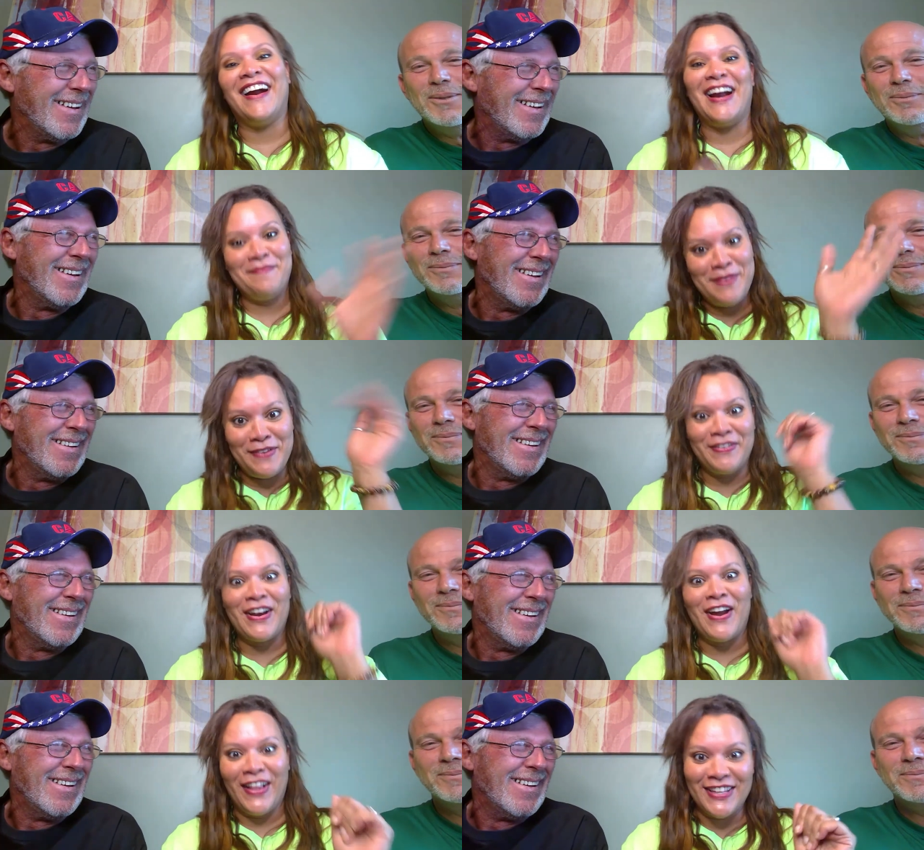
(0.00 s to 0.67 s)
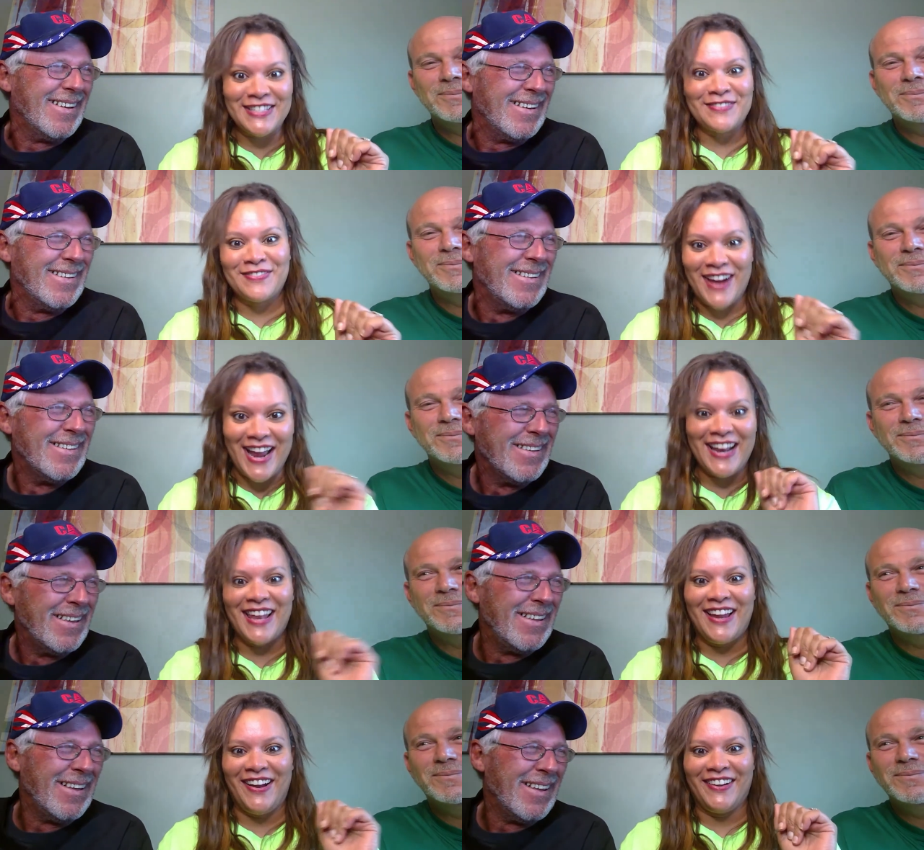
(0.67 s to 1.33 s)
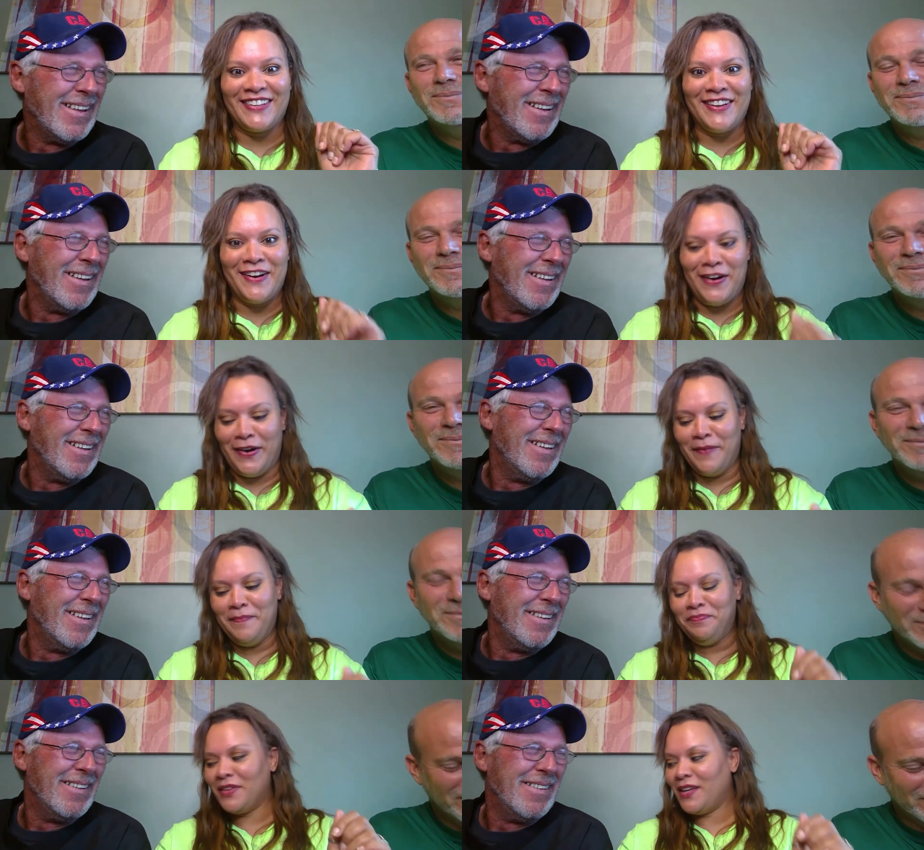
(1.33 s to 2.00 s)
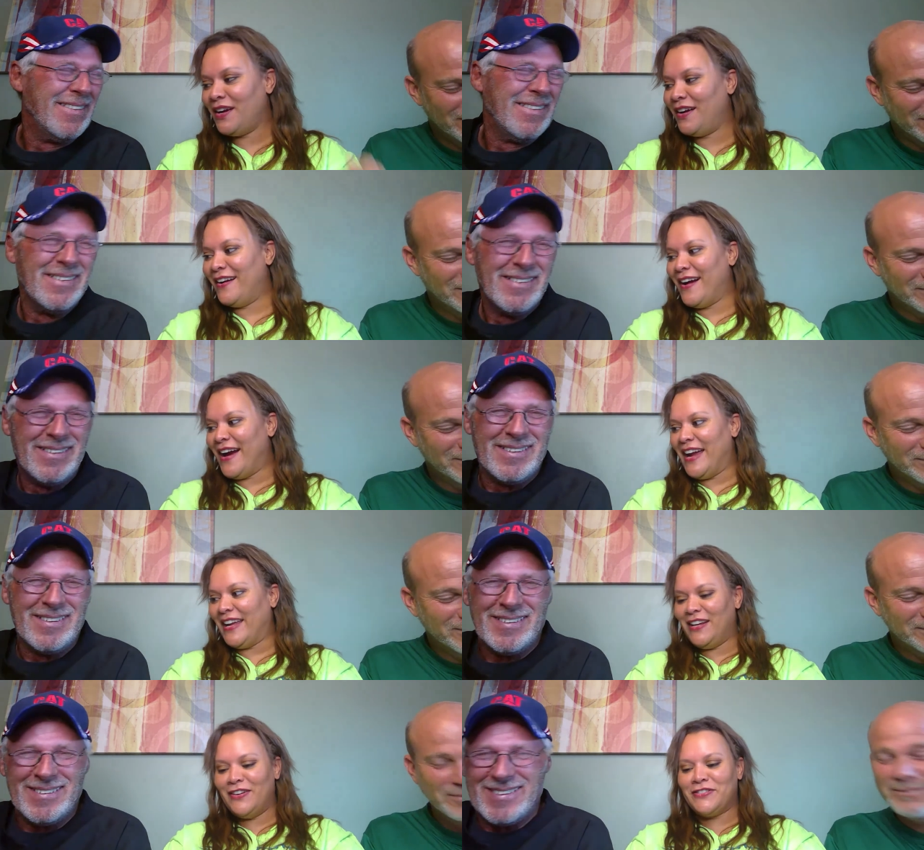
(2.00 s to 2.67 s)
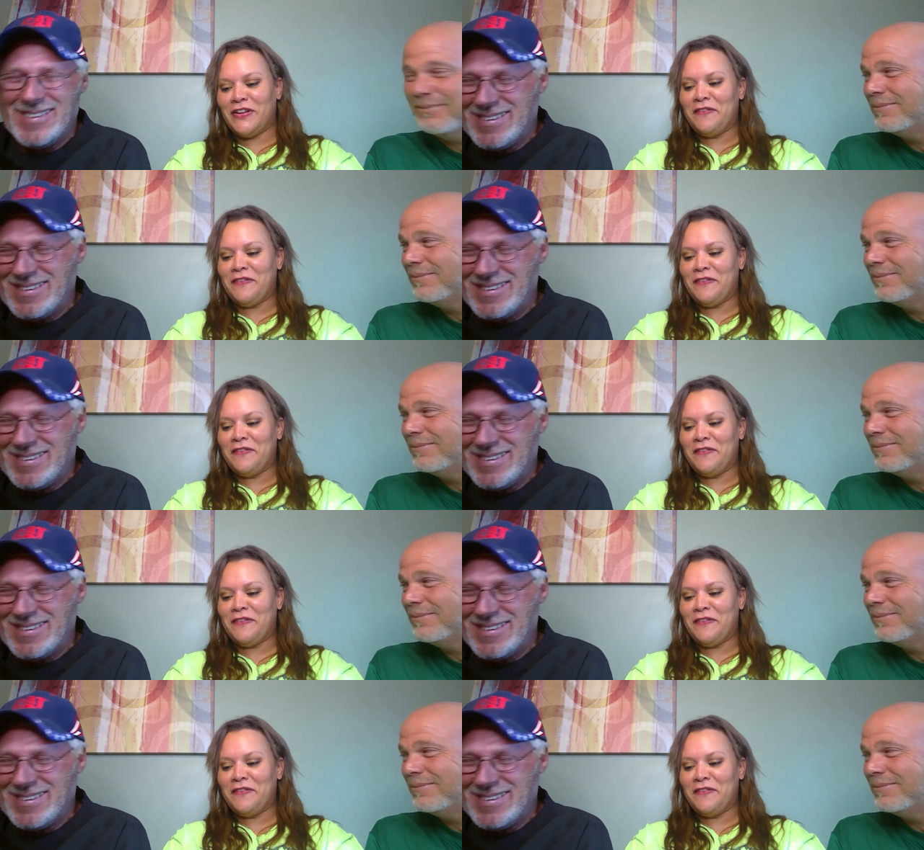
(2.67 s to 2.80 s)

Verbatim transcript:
Speaker 1: moving us right along, y'all. All right, here's our